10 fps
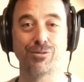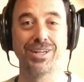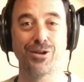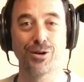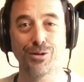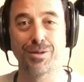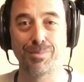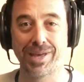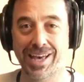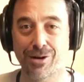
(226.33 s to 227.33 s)
We know the
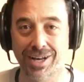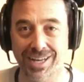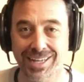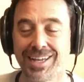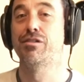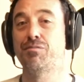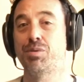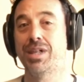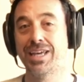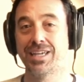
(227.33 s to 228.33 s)
power of
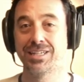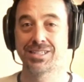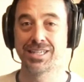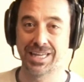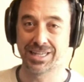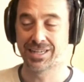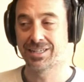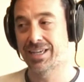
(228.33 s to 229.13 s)
playing together.